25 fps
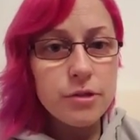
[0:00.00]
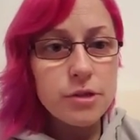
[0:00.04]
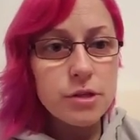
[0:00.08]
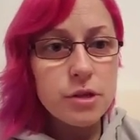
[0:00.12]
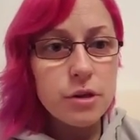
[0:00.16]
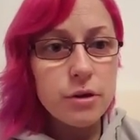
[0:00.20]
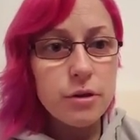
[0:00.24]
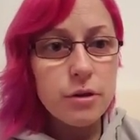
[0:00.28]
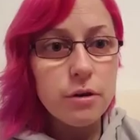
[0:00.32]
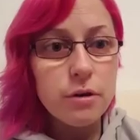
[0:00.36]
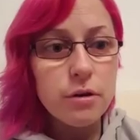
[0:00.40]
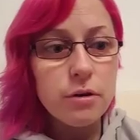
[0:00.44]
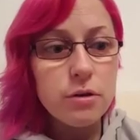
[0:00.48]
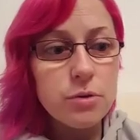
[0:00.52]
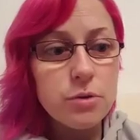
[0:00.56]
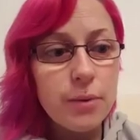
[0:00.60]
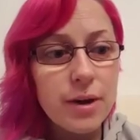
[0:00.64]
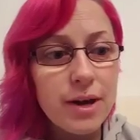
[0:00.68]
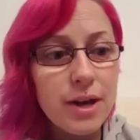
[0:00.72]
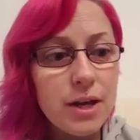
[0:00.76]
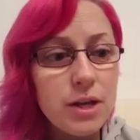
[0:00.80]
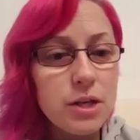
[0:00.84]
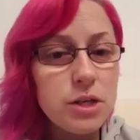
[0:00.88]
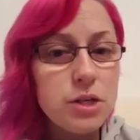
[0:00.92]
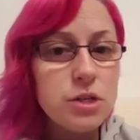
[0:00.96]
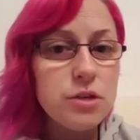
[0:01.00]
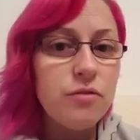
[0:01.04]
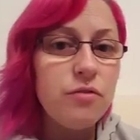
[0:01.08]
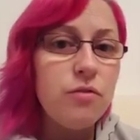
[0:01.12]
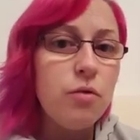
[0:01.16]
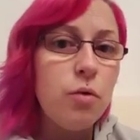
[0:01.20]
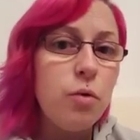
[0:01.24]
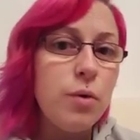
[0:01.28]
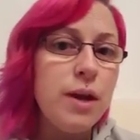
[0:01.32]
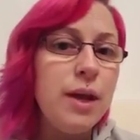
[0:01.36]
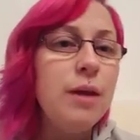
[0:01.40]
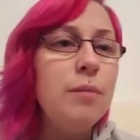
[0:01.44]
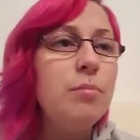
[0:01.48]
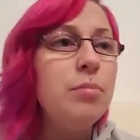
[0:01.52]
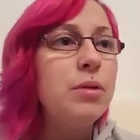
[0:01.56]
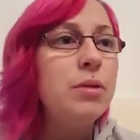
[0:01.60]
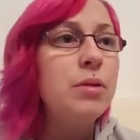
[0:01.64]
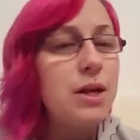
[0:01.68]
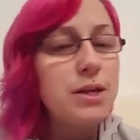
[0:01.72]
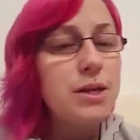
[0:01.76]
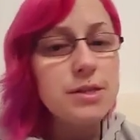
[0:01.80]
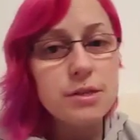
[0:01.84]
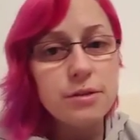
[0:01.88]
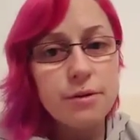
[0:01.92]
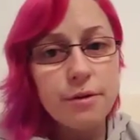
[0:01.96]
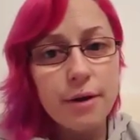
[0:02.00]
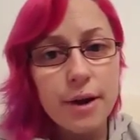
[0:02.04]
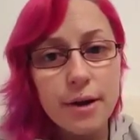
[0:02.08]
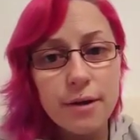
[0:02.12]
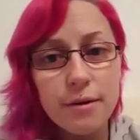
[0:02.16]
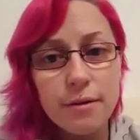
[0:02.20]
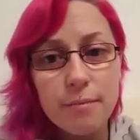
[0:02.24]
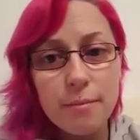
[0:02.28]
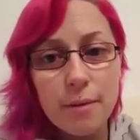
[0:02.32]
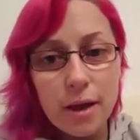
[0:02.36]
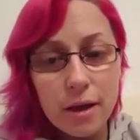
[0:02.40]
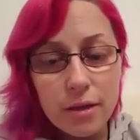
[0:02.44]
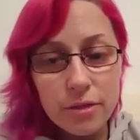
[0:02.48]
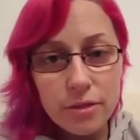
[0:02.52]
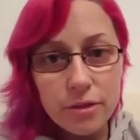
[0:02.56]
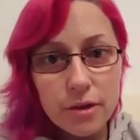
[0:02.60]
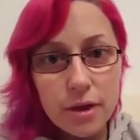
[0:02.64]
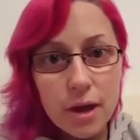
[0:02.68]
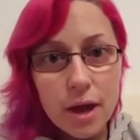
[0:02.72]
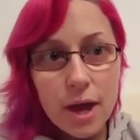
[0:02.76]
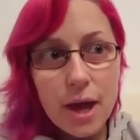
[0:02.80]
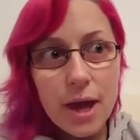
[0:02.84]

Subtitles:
So 20 to 40 plus grand a month